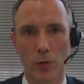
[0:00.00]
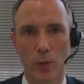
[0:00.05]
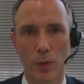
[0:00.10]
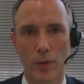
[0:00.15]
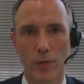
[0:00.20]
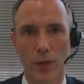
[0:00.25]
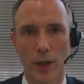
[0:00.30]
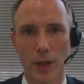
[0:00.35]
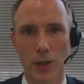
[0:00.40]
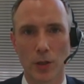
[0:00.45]
from
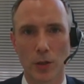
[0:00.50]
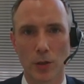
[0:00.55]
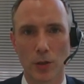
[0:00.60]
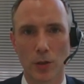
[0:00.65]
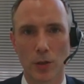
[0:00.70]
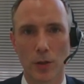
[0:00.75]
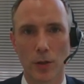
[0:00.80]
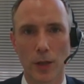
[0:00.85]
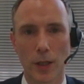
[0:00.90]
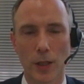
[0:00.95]

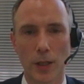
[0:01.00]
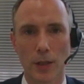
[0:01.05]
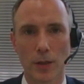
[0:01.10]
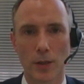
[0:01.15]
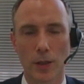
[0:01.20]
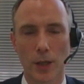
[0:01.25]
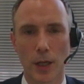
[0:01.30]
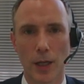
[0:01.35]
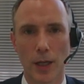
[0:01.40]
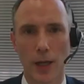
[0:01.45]
investors that they
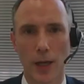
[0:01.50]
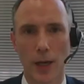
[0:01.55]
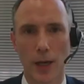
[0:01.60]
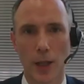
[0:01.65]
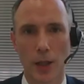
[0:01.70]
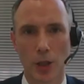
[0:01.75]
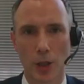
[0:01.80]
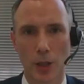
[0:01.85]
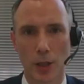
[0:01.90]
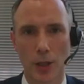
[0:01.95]
didn't take
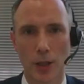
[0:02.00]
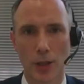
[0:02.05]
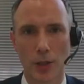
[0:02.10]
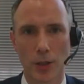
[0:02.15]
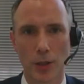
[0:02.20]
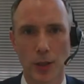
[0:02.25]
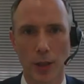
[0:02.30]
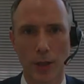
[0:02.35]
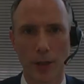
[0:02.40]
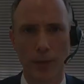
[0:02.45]
action
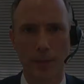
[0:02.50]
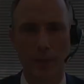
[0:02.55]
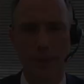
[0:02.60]
yesterday.